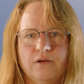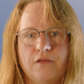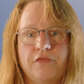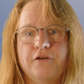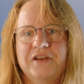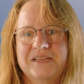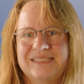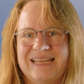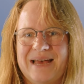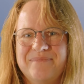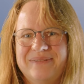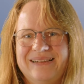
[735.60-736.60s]
Third
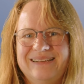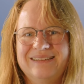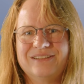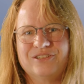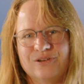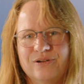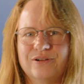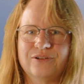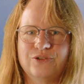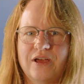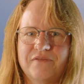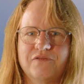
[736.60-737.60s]
example, to
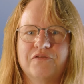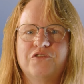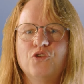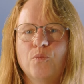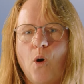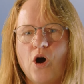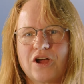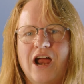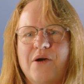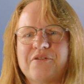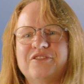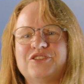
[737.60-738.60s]
have a few more
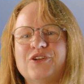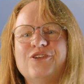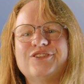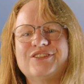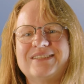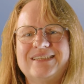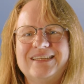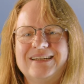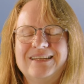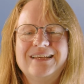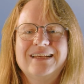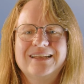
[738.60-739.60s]
current sources
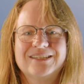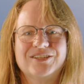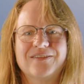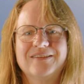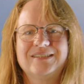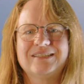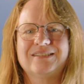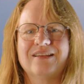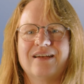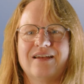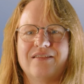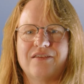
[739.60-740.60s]
here. So this is
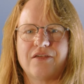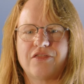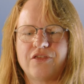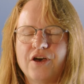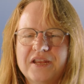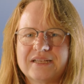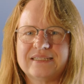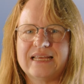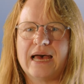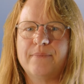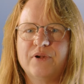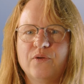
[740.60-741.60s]
the third
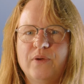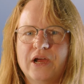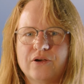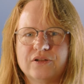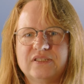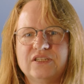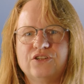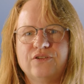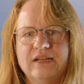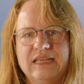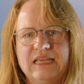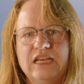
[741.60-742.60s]
example we are
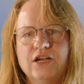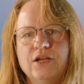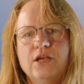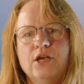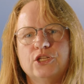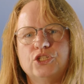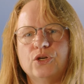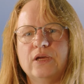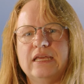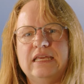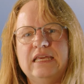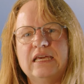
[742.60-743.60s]
considering here. So
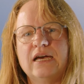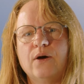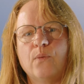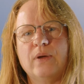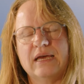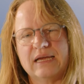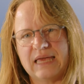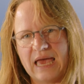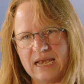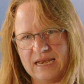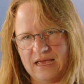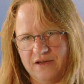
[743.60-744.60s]
here we
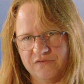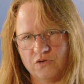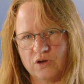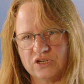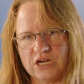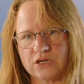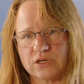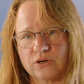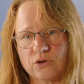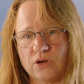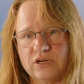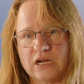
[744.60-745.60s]
again have
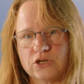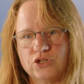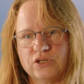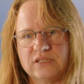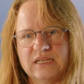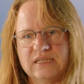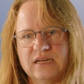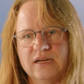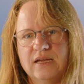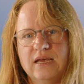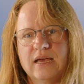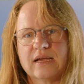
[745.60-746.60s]
conductors that are
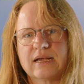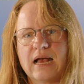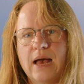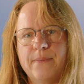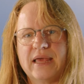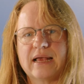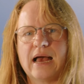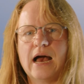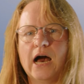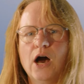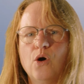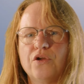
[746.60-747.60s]
coming
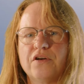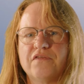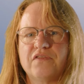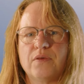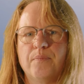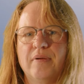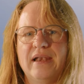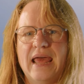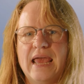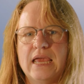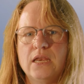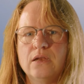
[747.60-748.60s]
out of the
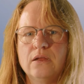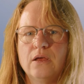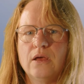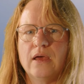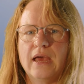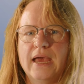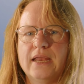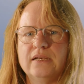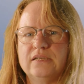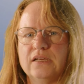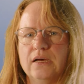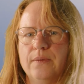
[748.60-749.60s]
plane.
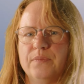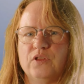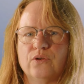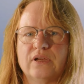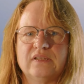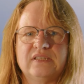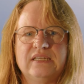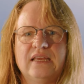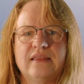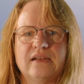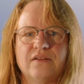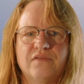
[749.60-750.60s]
And you can see
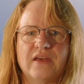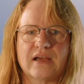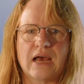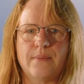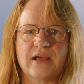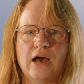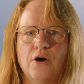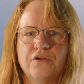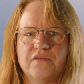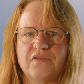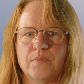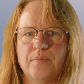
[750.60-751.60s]
that if they're coming out
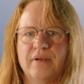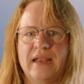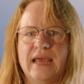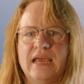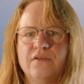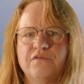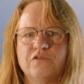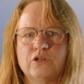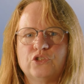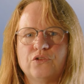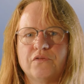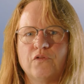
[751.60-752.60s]
of the plane,
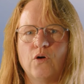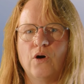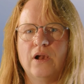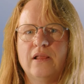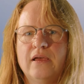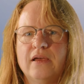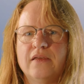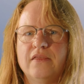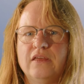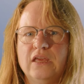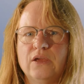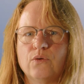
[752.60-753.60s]
first of all,
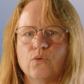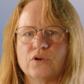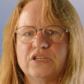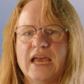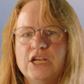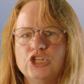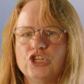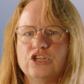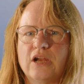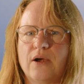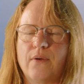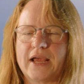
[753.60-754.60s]
the rotation
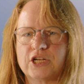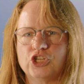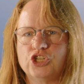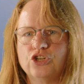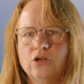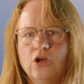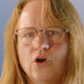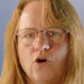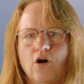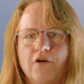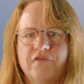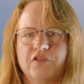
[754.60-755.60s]
direction
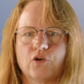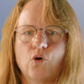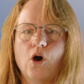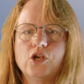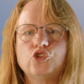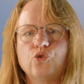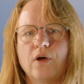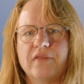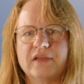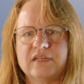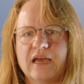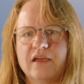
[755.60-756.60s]
of the contour
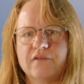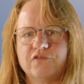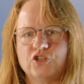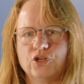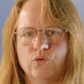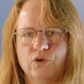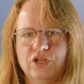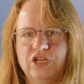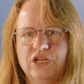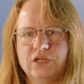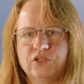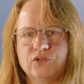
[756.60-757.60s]
that I have shown
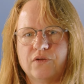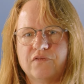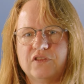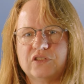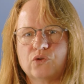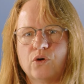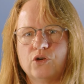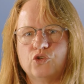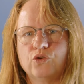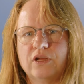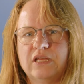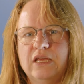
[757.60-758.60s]
here, so of this
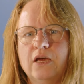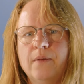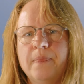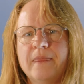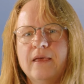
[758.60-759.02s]
contour here.